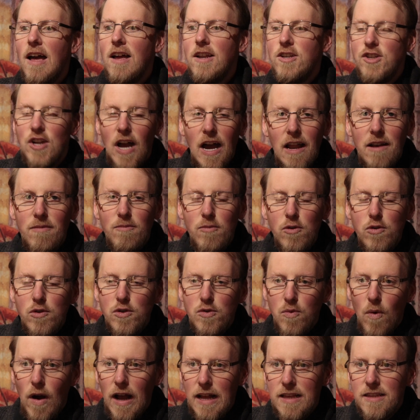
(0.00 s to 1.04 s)
John
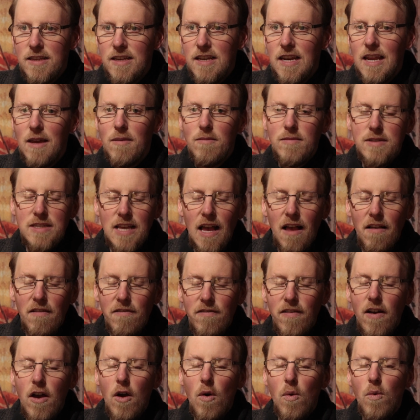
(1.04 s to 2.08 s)
Bruce Watson himself